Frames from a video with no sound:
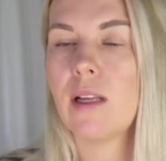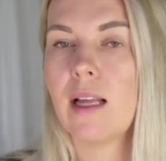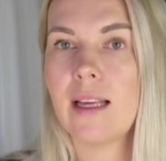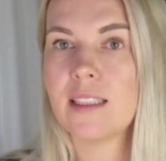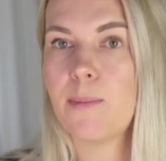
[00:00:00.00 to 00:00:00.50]

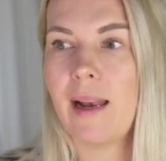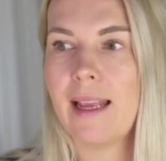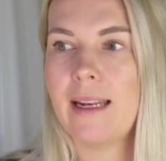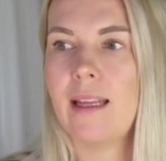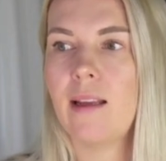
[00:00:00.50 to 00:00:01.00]

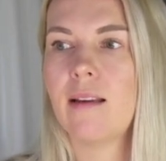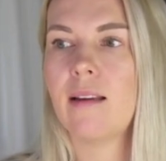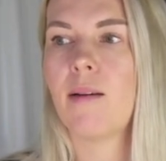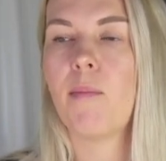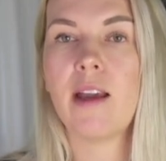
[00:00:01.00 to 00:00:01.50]
explaining
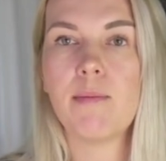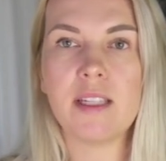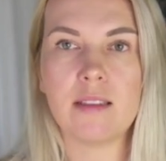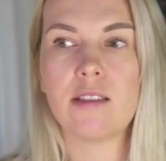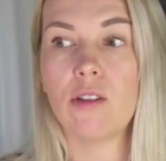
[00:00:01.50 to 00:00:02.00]
my
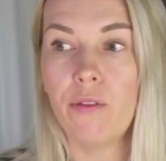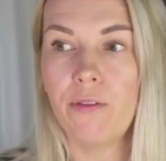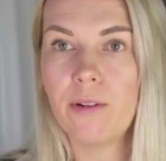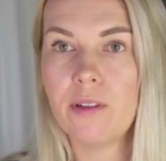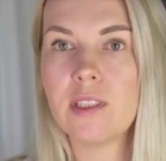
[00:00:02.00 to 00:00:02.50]
business
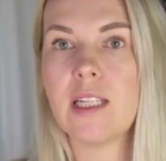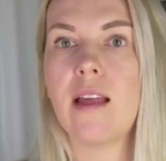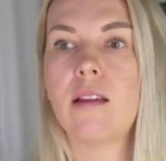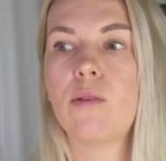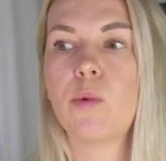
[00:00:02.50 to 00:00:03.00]
offers
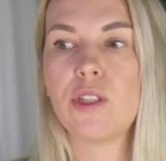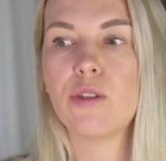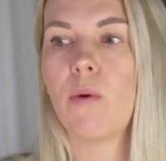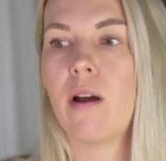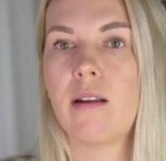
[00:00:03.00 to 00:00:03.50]
and which
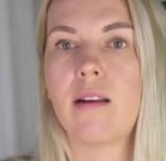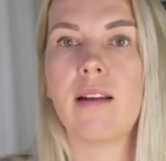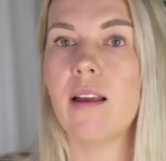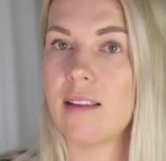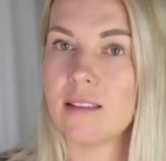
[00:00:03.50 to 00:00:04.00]
one
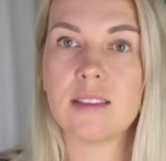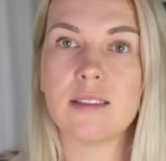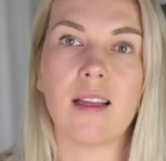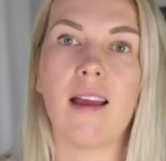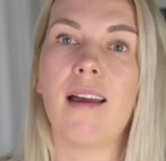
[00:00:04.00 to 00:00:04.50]
is
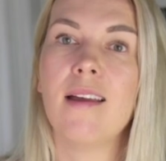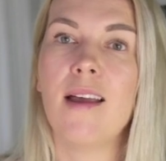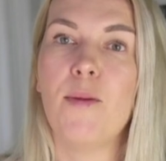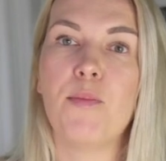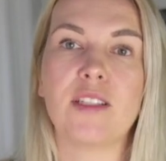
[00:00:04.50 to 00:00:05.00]

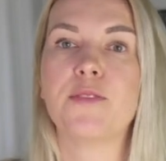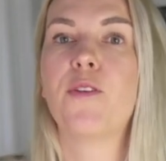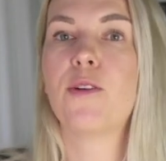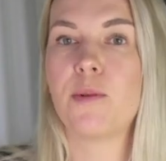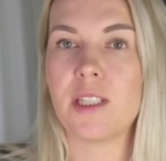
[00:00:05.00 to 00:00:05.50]
best
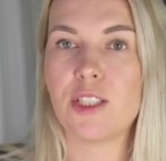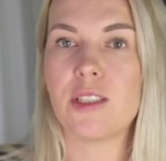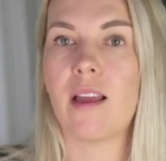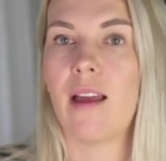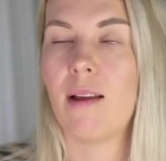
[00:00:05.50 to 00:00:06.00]
for
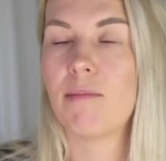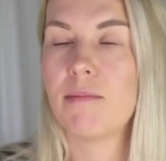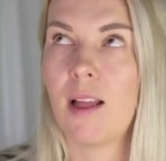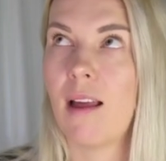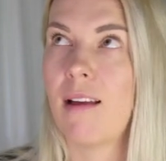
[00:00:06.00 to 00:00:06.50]
which
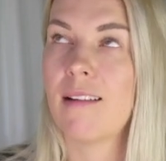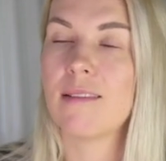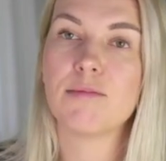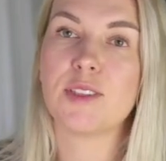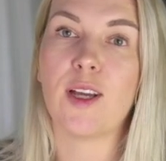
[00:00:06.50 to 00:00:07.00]

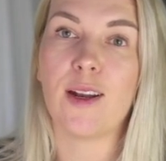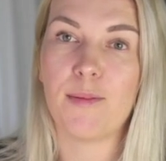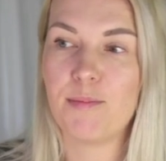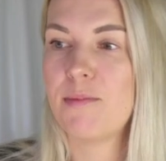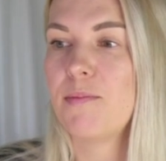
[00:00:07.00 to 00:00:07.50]

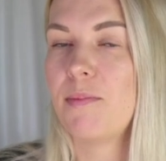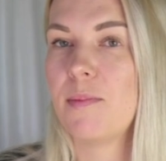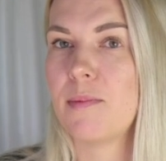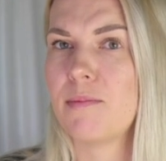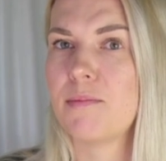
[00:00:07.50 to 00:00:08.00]
startup
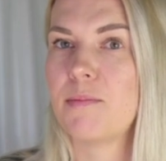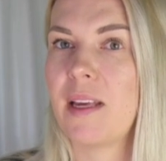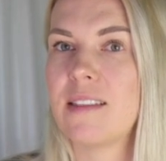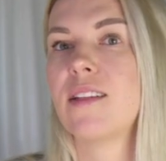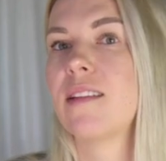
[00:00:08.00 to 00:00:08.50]

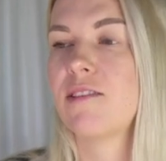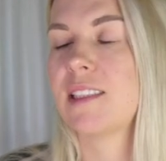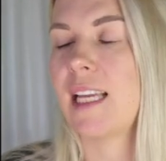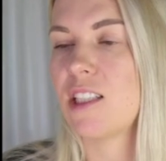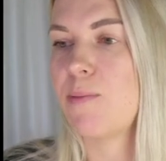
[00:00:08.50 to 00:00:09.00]
based on their
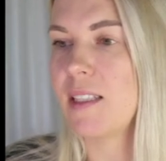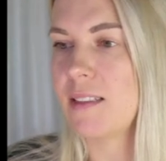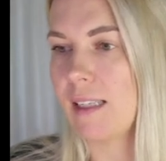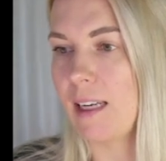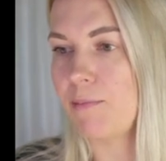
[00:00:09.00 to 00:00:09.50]
stage,
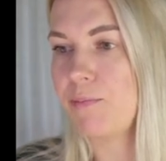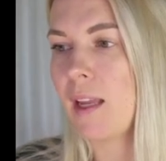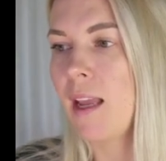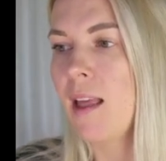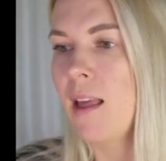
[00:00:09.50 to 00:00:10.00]
basically.
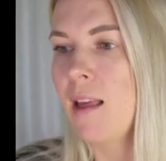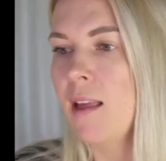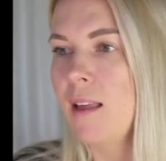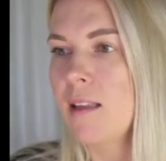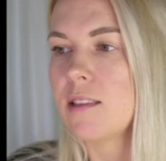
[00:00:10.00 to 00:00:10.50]

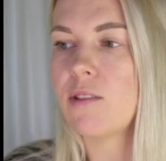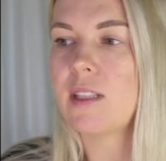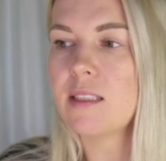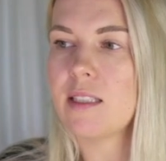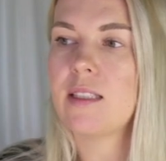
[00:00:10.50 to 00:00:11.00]
So
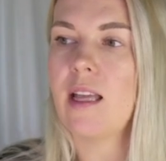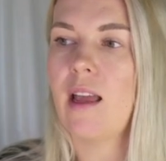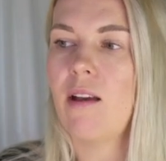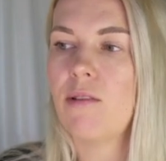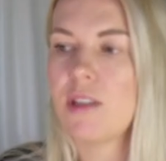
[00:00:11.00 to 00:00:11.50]
this is
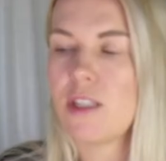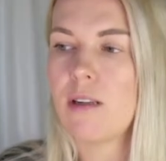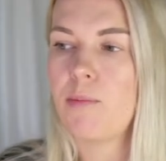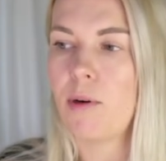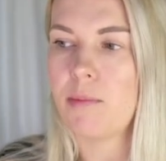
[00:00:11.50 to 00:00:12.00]
the
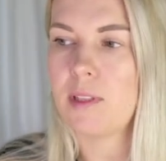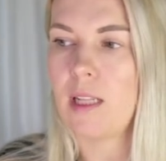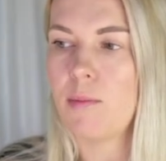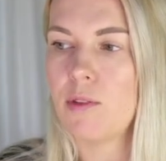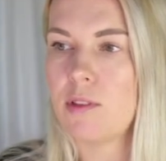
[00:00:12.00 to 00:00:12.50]
original prompt that
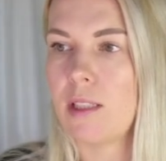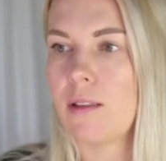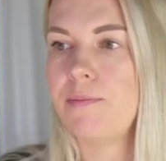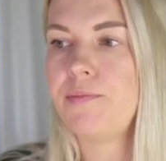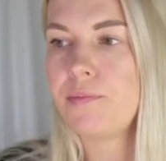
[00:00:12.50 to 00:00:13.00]
I'm using.
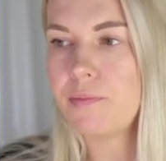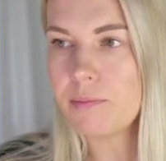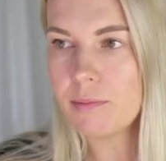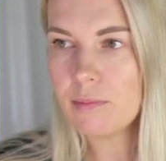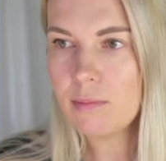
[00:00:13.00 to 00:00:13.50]

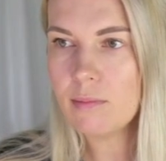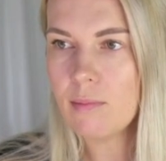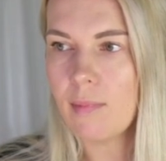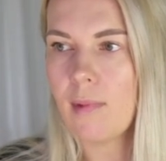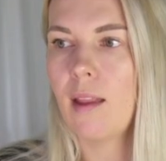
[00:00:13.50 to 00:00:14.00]

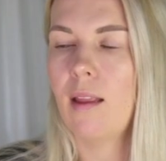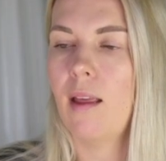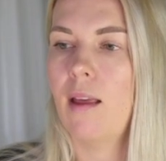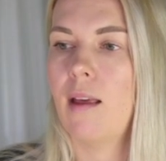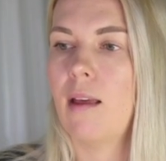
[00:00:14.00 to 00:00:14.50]

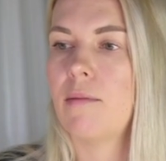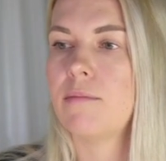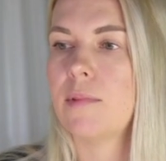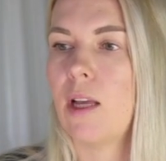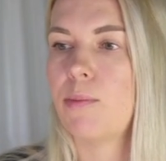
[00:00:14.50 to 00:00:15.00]

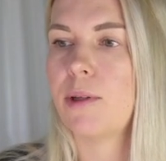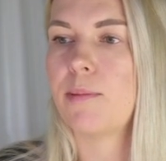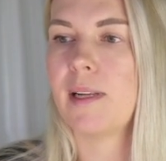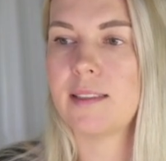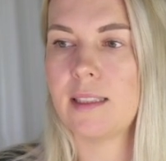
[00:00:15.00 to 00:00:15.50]
Now
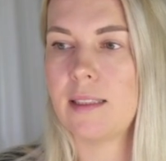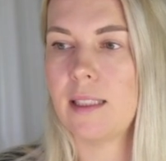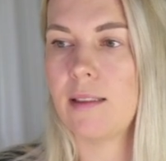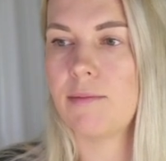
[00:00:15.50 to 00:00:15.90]
Perplexity